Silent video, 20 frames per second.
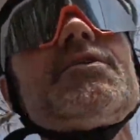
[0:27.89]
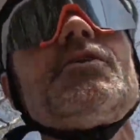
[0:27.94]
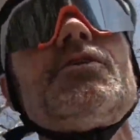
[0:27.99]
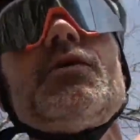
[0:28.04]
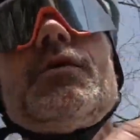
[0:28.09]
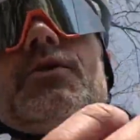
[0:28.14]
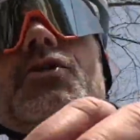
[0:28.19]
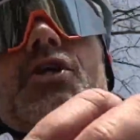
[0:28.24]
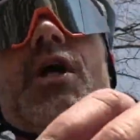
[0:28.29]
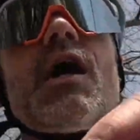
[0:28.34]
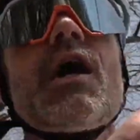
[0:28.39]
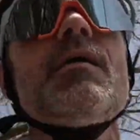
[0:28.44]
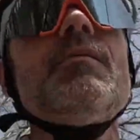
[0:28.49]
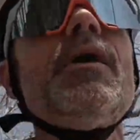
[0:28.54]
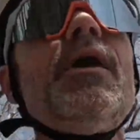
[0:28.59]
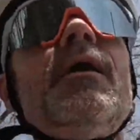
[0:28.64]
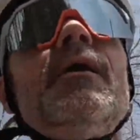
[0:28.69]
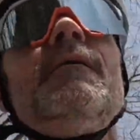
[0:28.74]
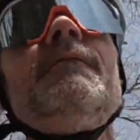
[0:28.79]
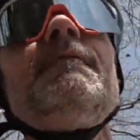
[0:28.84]
to do a job,
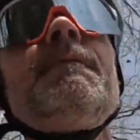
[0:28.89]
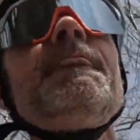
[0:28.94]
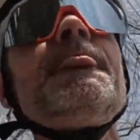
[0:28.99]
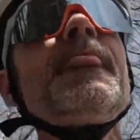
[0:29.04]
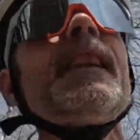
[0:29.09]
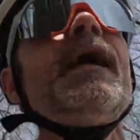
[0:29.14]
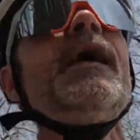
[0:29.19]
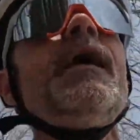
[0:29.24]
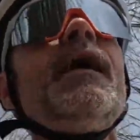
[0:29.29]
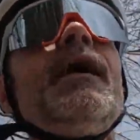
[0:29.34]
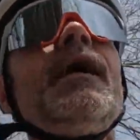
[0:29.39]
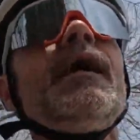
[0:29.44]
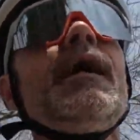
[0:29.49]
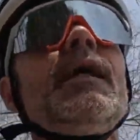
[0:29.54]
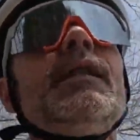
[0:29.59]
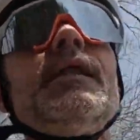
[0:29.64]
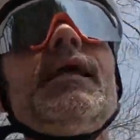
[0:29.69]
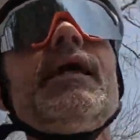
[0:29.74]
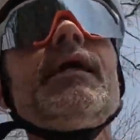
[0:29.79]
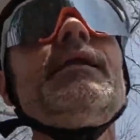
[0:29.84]

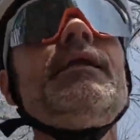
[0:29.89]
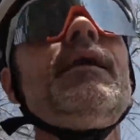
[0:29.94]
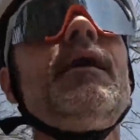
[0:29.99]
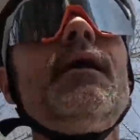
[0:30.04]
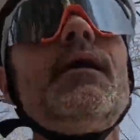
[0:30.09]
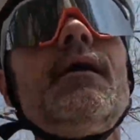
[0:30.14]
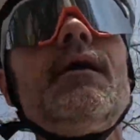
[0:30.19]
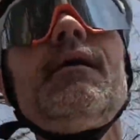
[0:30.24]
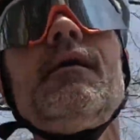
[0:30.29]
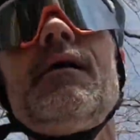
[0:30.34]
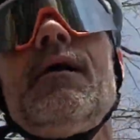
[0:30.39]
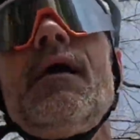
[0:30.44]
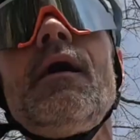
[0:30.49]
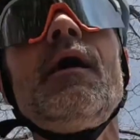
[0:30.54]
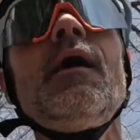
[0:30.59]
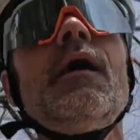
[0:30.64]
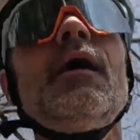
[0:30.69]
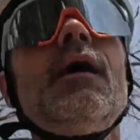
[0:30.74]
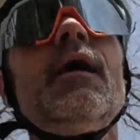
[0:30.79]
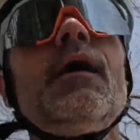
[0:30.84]
and then
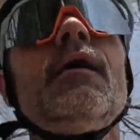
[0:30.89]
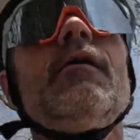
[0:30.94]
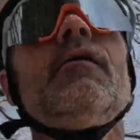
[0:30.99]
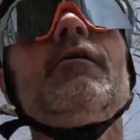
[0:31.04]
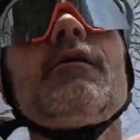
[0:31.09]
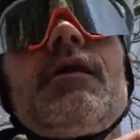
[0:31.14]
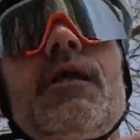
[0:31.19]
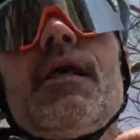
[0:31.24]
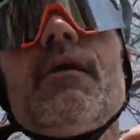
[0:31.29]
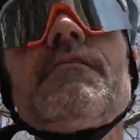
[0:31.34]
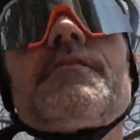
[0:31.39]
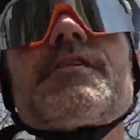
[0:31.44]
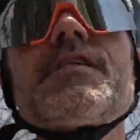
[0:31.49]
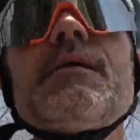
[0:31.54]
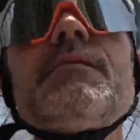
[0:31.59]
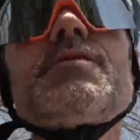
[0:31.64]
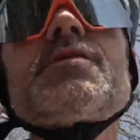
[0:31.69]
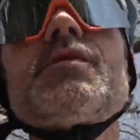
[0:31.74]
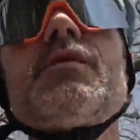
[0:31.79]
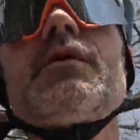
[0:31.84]
give
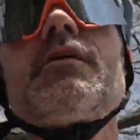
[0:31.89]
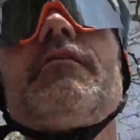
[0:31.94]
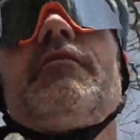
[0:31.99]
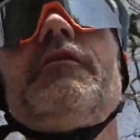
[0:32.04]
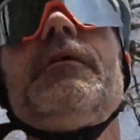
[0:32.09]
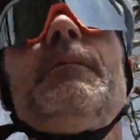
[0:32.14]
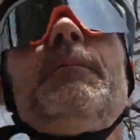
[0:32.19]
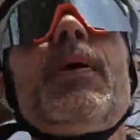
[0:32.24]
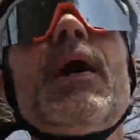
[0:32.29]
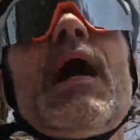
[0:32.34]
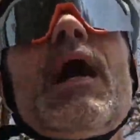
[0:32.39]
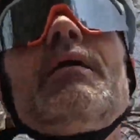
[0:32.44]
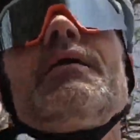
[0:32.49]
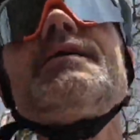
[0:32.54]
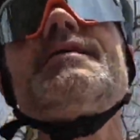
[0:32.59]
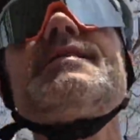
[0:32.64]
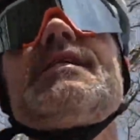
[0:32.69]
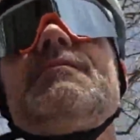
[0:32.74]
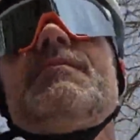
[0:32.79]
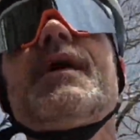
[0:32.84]
some sort of
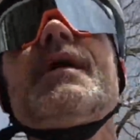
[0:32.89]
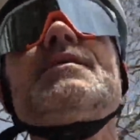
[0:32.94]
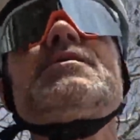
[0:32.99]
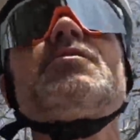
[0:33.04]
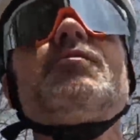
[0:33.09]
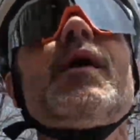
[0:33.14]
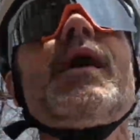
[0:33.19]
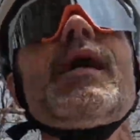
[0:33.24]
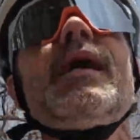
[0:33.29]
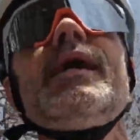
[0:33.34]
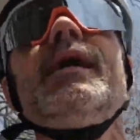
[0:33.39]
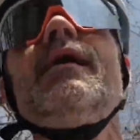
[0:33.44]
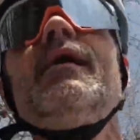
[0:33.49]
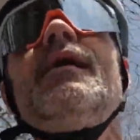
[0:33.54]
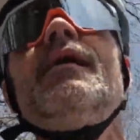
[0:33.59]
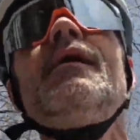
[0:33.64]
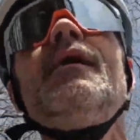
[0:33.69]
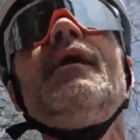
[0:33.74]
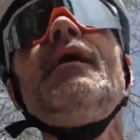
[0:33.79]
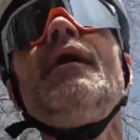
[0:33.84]
policy-based way
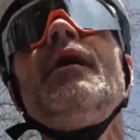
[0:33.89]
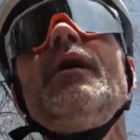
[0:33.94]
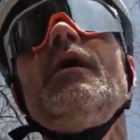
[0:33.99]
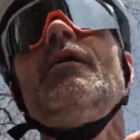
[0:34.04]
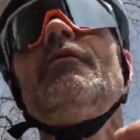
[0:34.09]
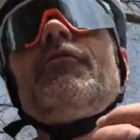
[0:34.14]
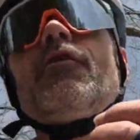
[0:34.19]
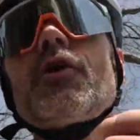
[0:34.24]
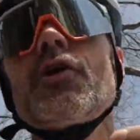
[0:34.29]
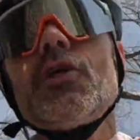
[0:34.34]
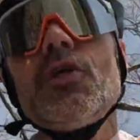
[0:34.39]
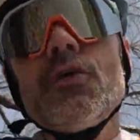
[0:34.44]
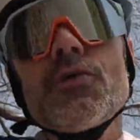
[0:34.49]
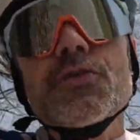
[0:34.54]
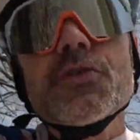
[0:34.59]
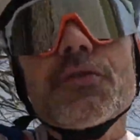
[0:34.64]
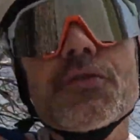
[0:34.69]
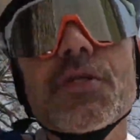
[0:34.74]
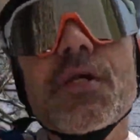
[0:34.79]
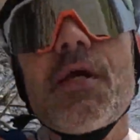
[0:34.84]
for
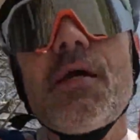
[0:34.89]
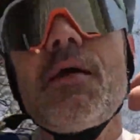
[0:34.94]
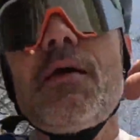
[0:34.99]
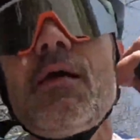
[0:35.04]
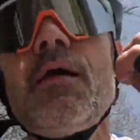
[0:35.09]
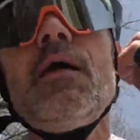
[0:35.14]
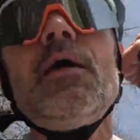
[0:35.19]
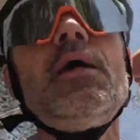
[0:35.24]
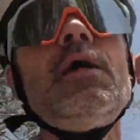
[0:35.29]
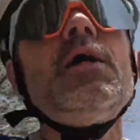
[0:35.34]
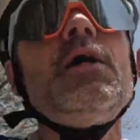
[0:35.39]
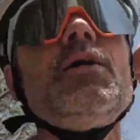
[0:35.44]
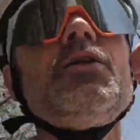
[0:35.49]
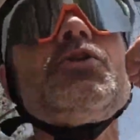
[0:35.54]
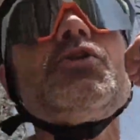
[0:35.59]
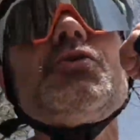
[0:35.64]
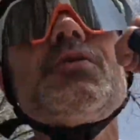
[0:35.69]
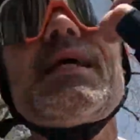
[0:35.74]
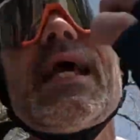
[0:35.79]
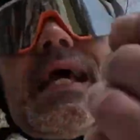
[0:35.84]
users
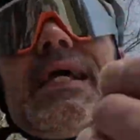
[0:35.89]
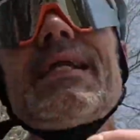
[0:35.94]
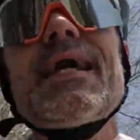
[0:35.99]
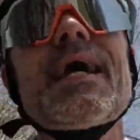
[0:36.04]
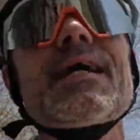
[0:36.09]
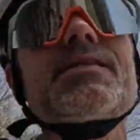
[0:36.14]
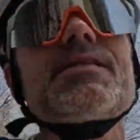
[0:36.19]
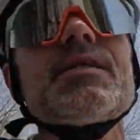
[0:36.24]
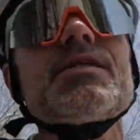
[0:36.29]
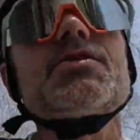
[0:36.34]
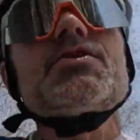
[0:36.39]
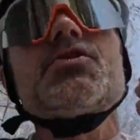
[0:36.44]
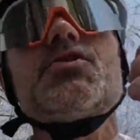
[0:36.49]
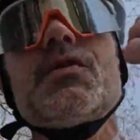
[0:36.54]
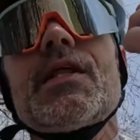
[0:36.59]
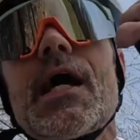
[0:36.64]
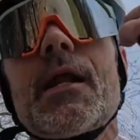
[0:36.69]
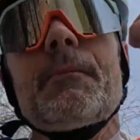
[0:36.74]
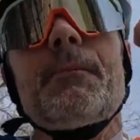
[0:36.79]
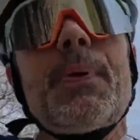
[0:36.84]
to gain access to
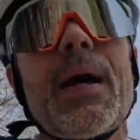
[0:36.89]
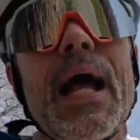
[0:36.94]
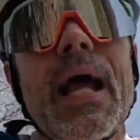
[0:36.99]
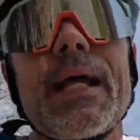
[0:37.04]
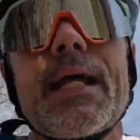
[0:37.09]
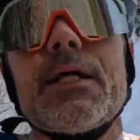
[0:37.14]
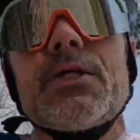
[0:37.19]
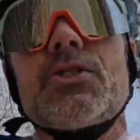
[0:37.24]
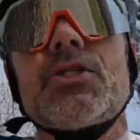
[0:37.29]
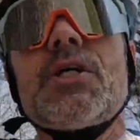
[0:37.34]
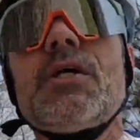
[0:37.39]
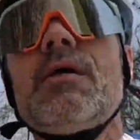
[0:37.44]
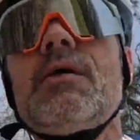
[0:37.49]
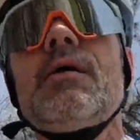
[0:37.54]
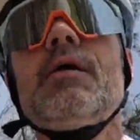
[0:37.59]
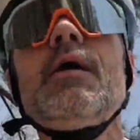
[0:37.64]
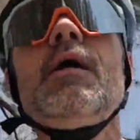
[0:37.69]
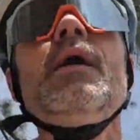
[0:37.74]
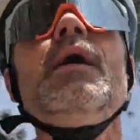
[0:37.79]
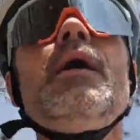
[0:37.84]
that package.
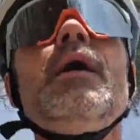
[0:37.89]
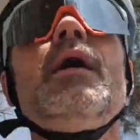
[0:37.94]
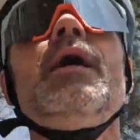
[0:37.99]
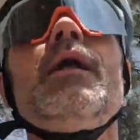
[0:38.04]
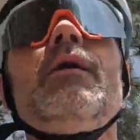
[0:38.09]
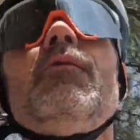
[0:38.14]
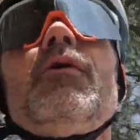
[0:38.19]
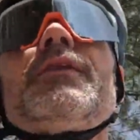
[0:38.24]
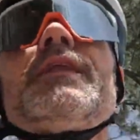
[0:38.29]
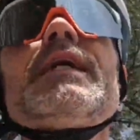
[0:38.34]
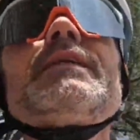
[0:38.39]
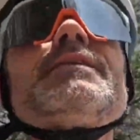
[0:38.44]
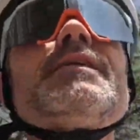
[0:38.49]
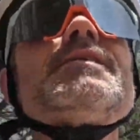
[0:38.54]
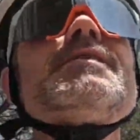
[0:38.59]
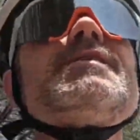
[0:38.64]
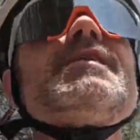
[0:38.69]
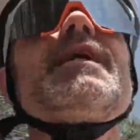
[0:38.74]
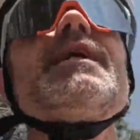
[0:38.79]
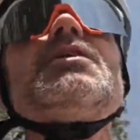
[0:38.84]
And what that does
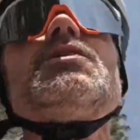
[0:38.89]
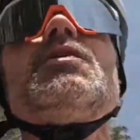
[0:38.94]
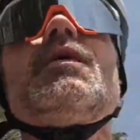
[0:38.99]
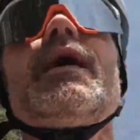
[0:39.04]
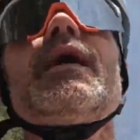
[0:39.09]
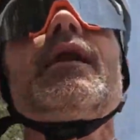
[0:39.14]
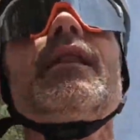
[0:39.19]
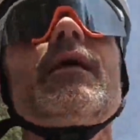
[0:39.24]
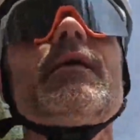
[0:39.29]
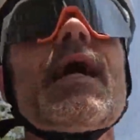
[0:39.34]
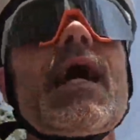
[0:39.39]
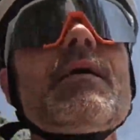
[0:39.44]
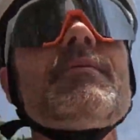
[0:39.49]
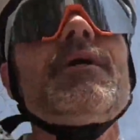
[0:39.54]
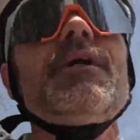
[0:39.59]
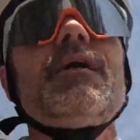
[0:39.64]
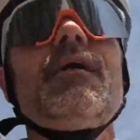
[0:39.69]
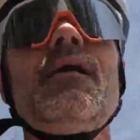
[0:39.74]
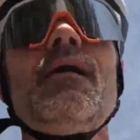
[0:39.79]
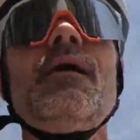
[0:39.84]
is it gets you out of the
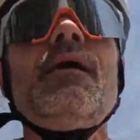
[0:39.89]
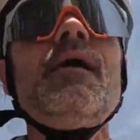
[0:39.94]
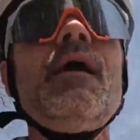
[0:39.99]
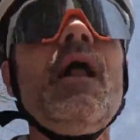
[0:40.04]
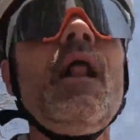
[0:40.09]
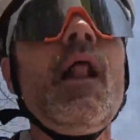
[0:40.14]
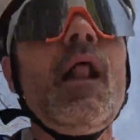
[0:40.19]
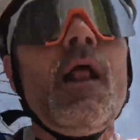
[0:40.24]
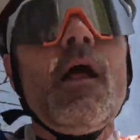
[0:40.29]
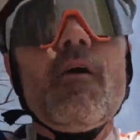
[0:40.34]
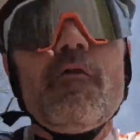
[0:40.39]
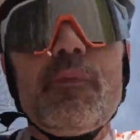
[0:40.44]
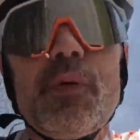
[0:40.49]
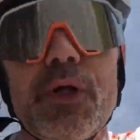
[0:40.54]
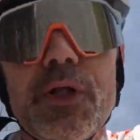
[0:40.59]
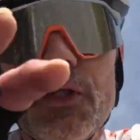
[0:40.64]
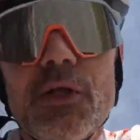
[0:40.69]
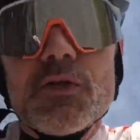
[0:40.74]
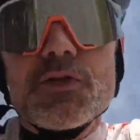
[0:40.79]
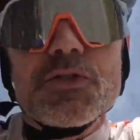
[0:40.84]
habit of
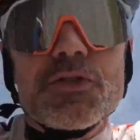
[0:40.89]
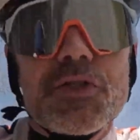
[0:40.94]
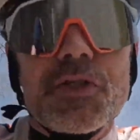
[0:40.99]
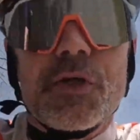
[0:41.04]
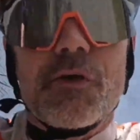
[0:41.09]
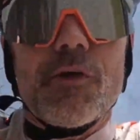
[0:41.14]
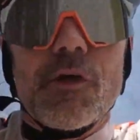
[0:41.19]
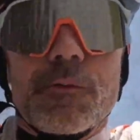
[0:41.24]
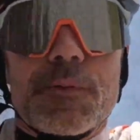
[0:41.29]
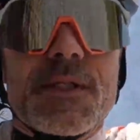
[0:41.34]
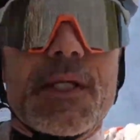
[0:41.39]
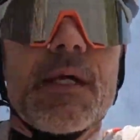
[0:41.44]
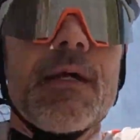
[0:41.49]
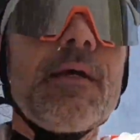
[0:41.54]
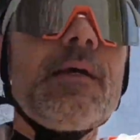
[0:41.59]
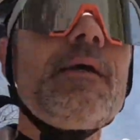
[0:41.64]
putting users into groups.